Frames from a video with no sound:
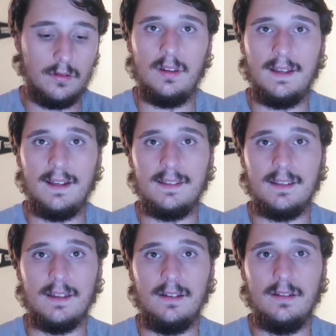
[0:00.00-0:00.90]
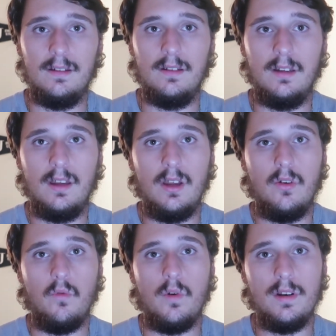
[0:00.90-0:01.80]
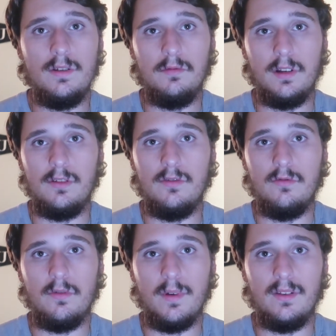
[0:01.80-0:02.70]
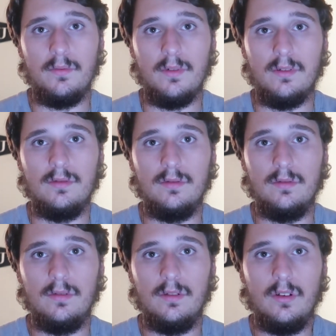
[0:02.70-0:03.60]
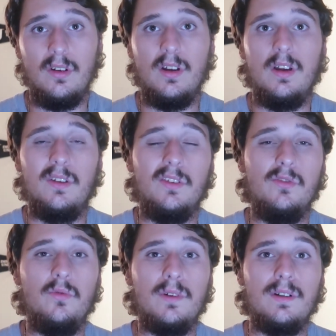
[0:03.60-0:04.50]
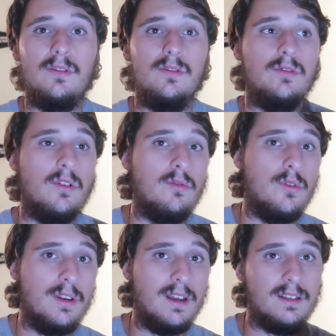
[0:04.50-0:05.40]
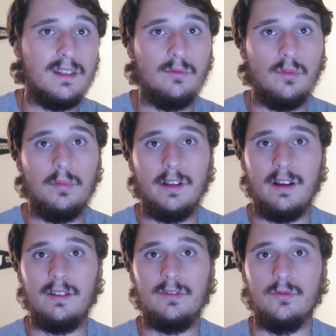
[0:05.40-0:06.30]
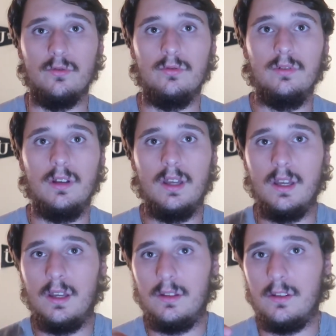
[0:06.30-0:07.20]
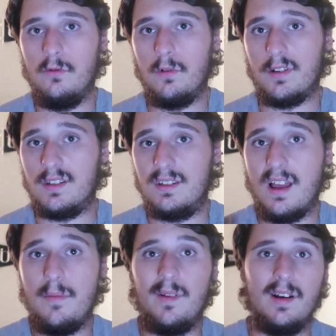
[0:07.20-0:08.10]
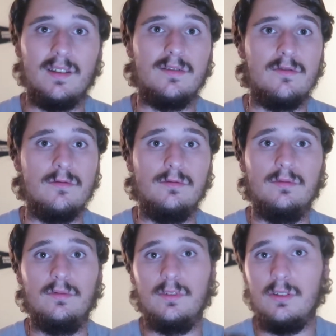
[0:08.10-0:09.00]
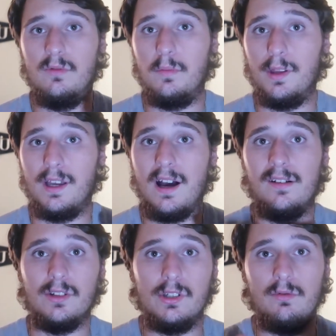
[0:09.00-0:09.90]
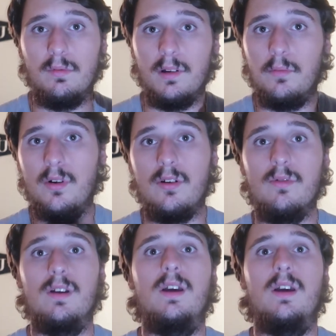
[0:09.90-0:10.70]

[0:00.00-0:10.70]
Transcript: like I said, what do you want to do with baseball? Do you want to go to the next level and play high school? Do you want to stop at high school? Do you want to play college? Do you want to play pro?